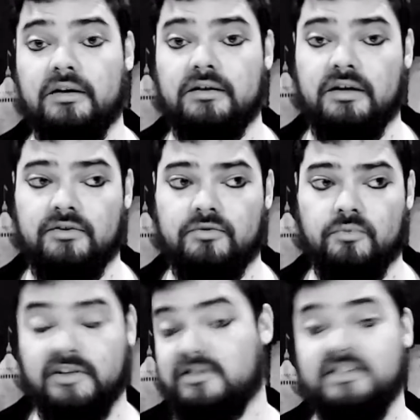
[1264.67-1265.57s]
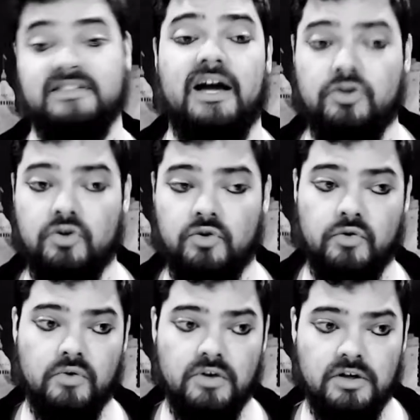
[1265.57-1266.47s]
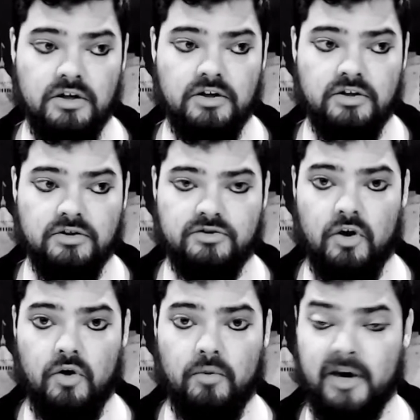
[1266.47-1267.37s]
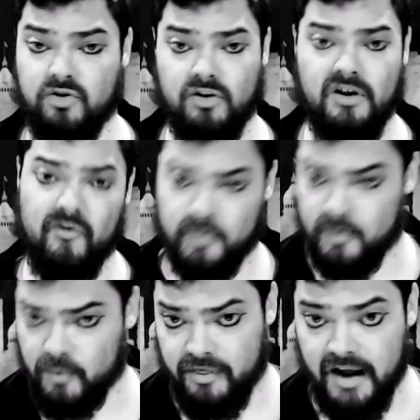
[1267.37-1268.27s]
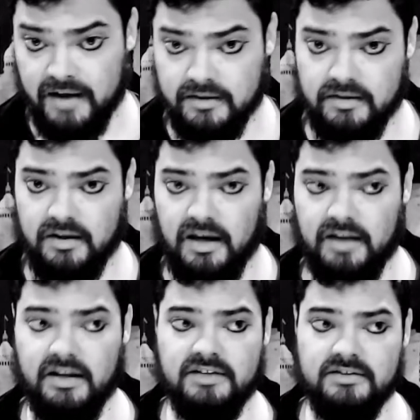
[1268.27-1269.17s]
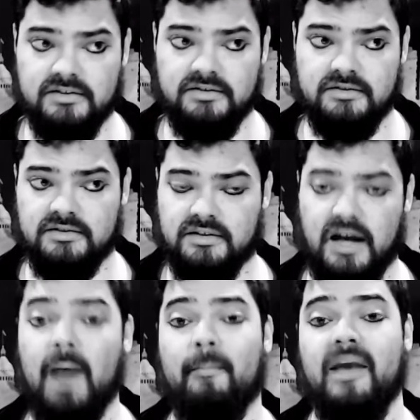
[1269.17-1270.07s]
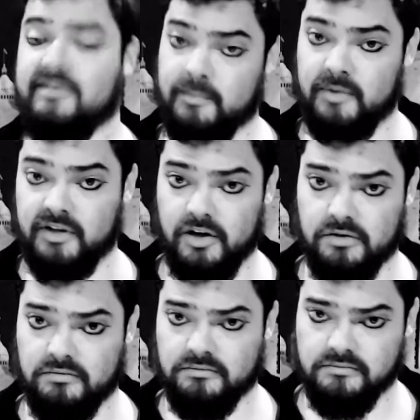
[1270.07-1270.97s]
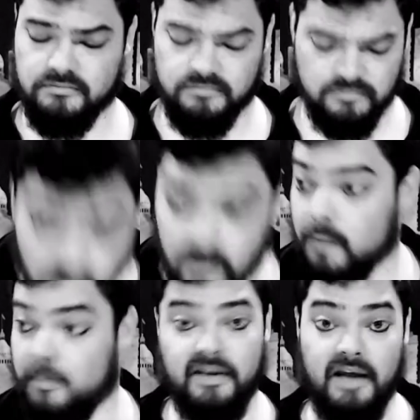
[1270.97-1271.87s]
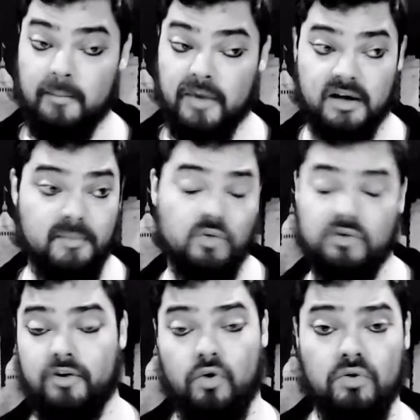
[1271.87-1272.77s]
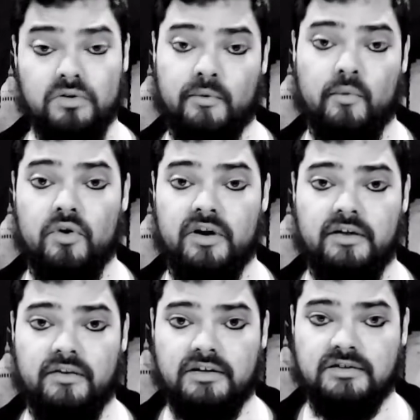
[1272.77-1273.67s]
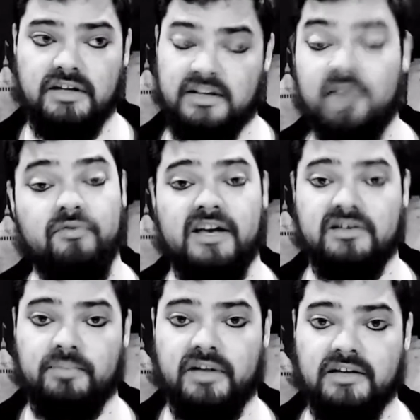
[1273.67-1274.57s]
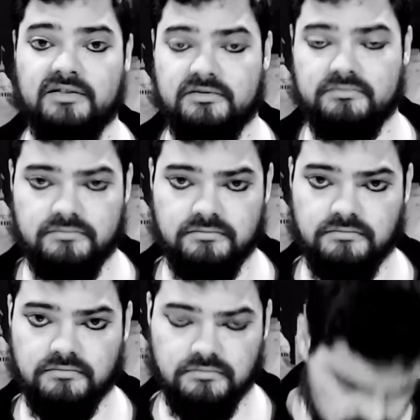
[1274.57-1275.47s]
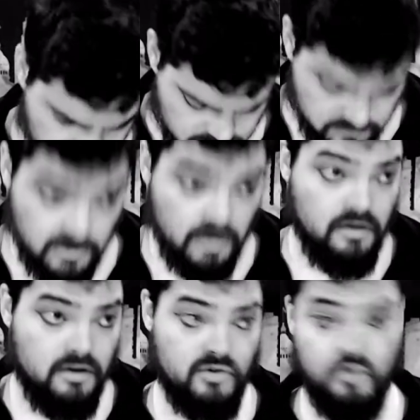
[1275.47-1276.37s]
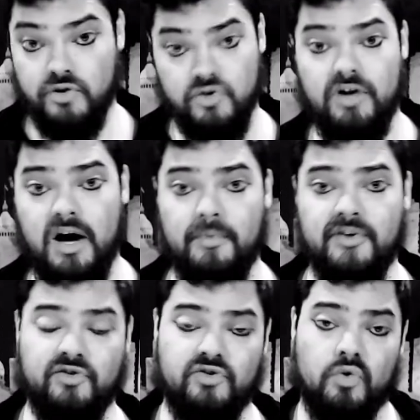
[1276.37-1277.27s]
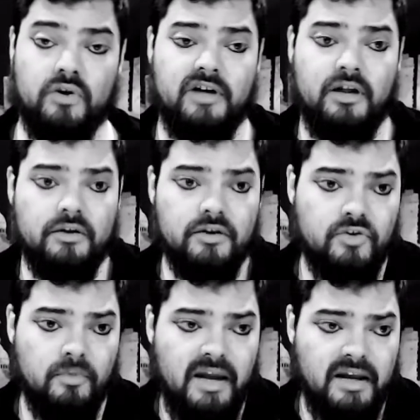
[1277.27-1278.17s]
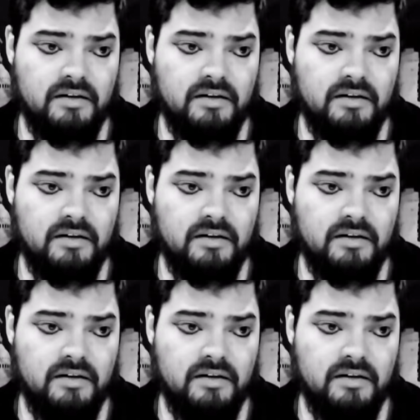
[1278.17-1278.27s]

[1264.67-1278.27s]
is what it's designed to do. So make sure you're comfortable with that and less combat simulator. But combat can be really cool and rewarding in this, and it definitely has a place. So it's your job as a storyteller to make